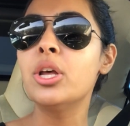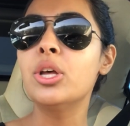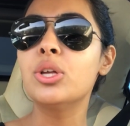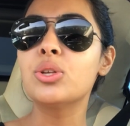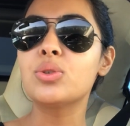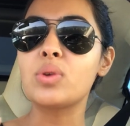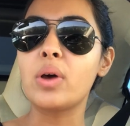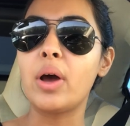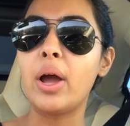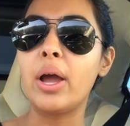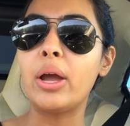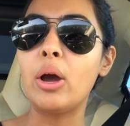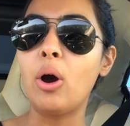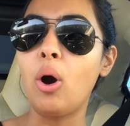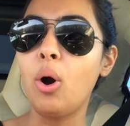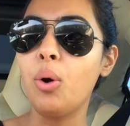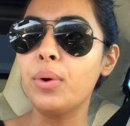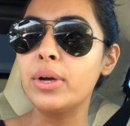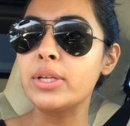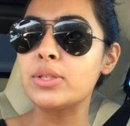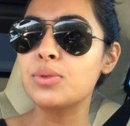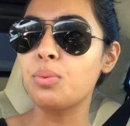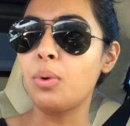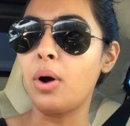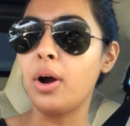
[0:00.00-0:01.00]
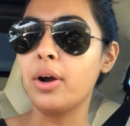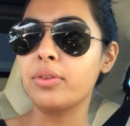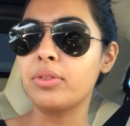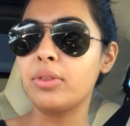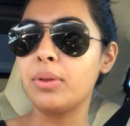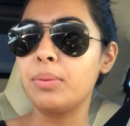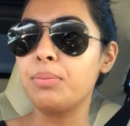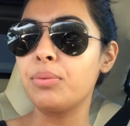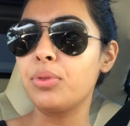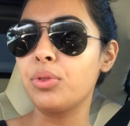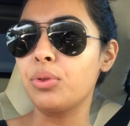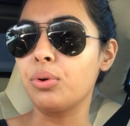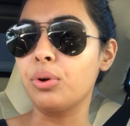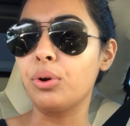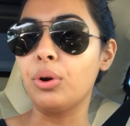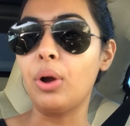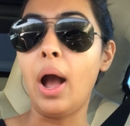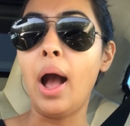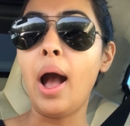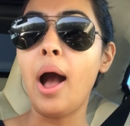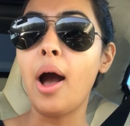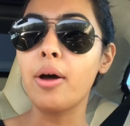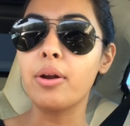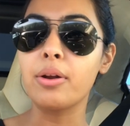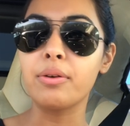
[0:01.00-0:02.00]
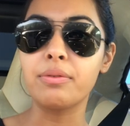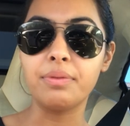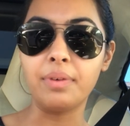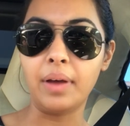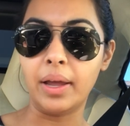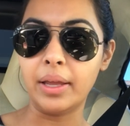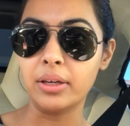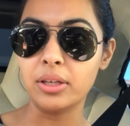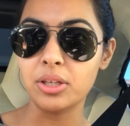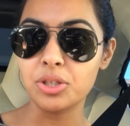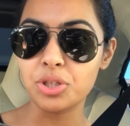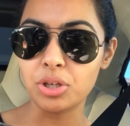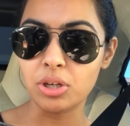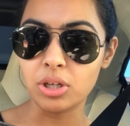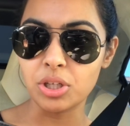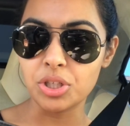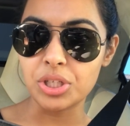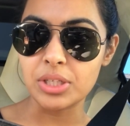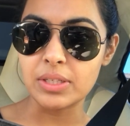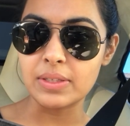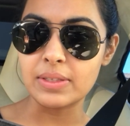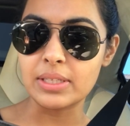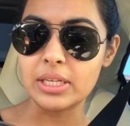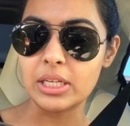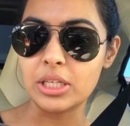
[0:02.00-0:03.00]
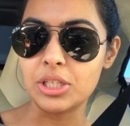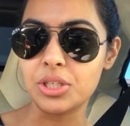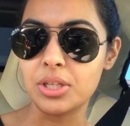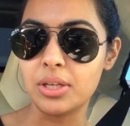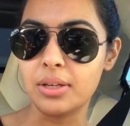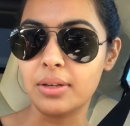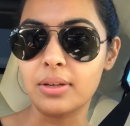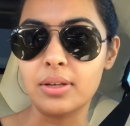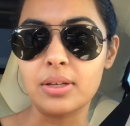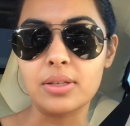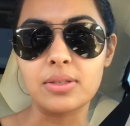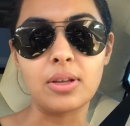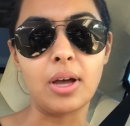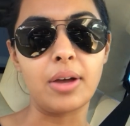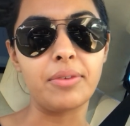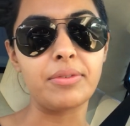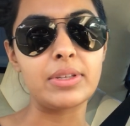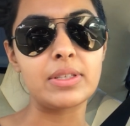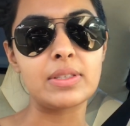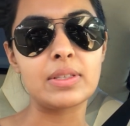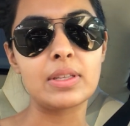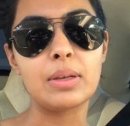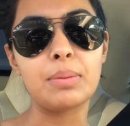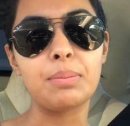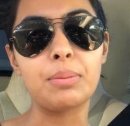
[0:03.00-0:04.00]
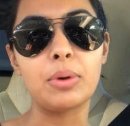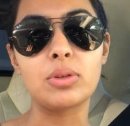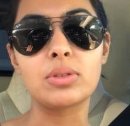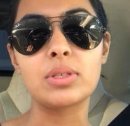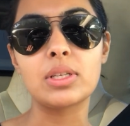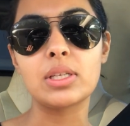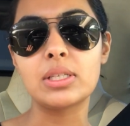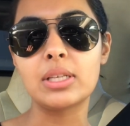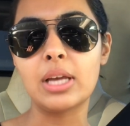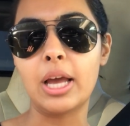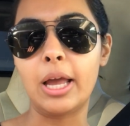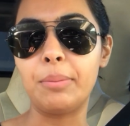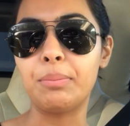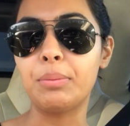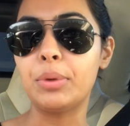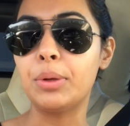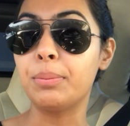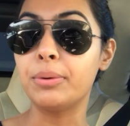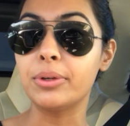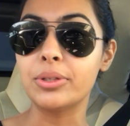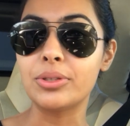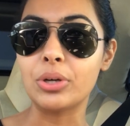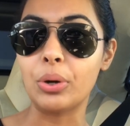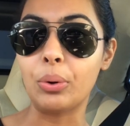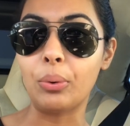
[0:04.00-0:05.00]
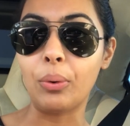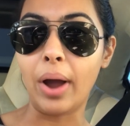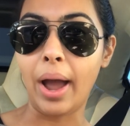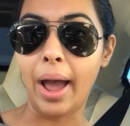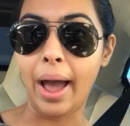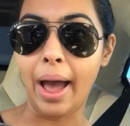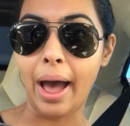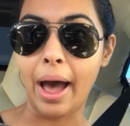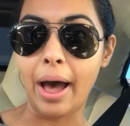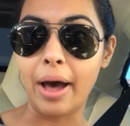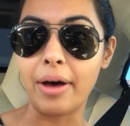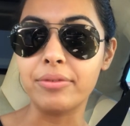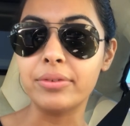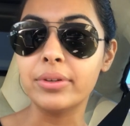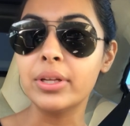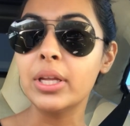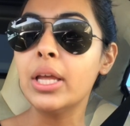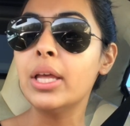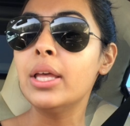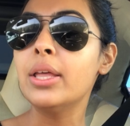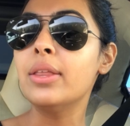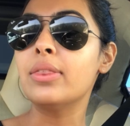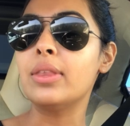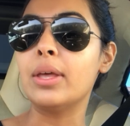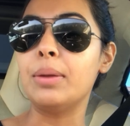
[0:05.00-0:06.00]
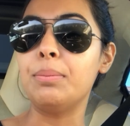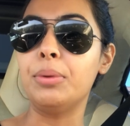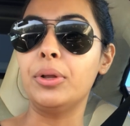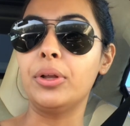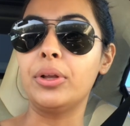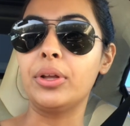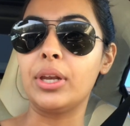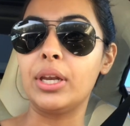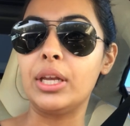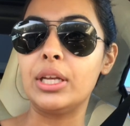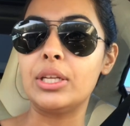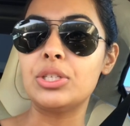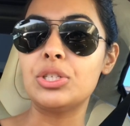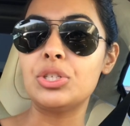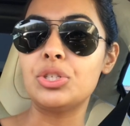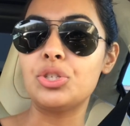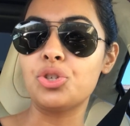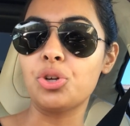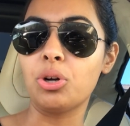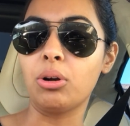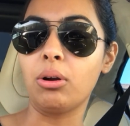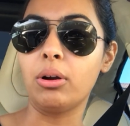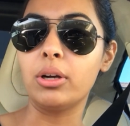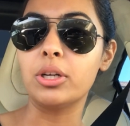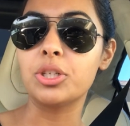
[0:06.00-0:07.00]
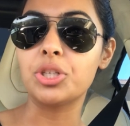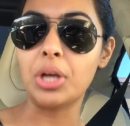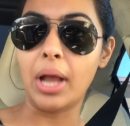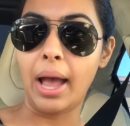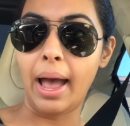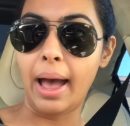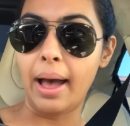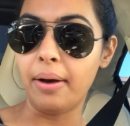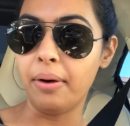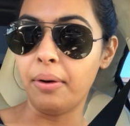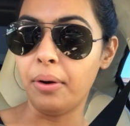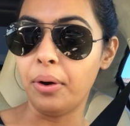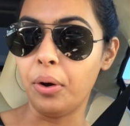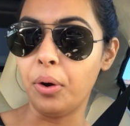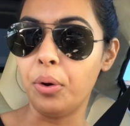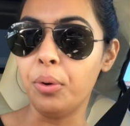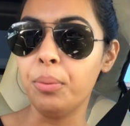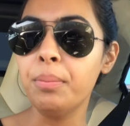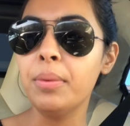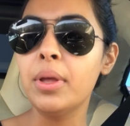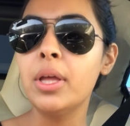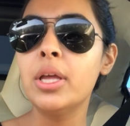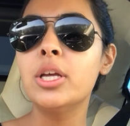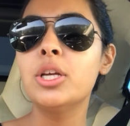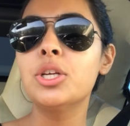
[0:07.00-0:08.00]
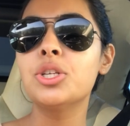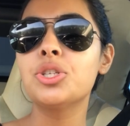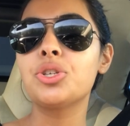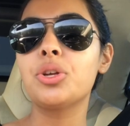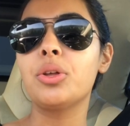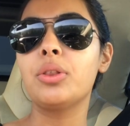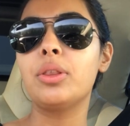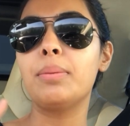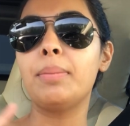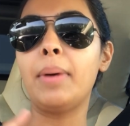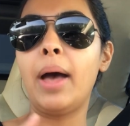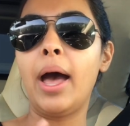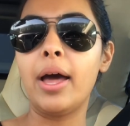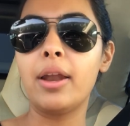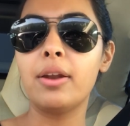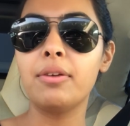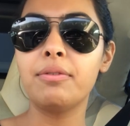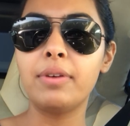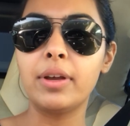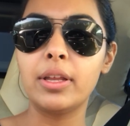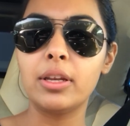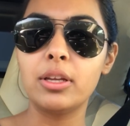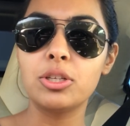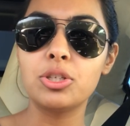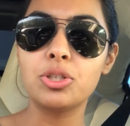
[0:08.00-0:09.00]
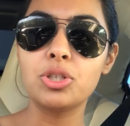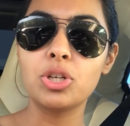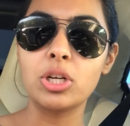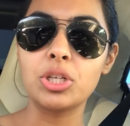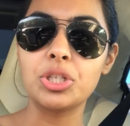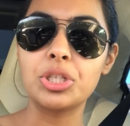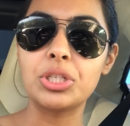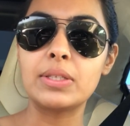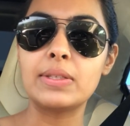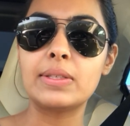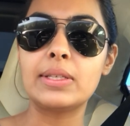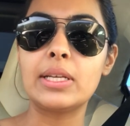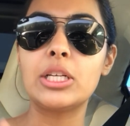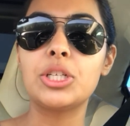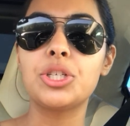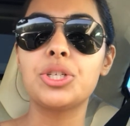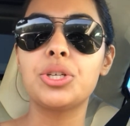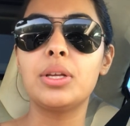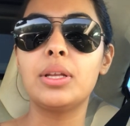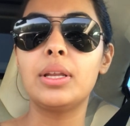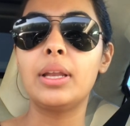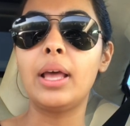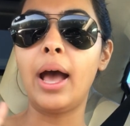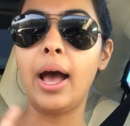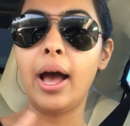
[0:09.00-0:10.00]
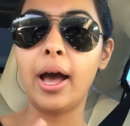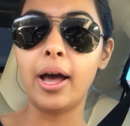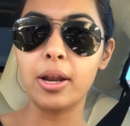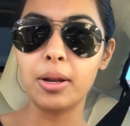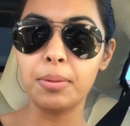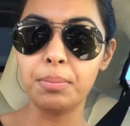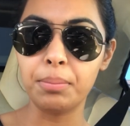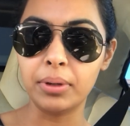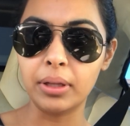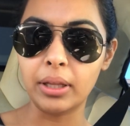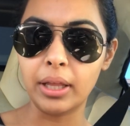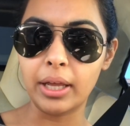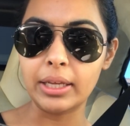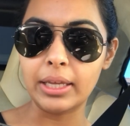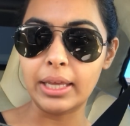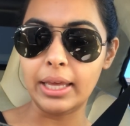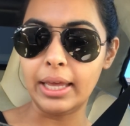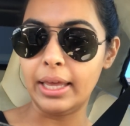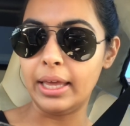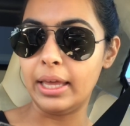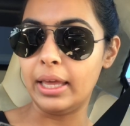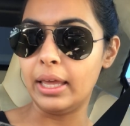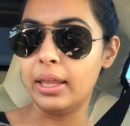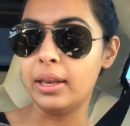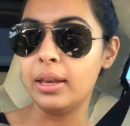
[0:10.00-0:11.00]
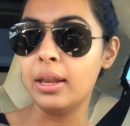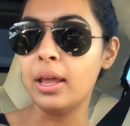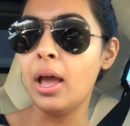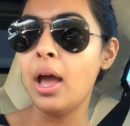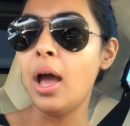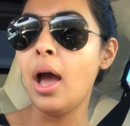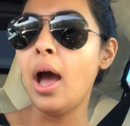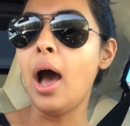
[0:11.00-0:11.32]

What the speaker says: So I always walk them through how to find a charging station because obviously most of the time people don't have the ability to charge at home. Show them how to find a charging station, how to plug in.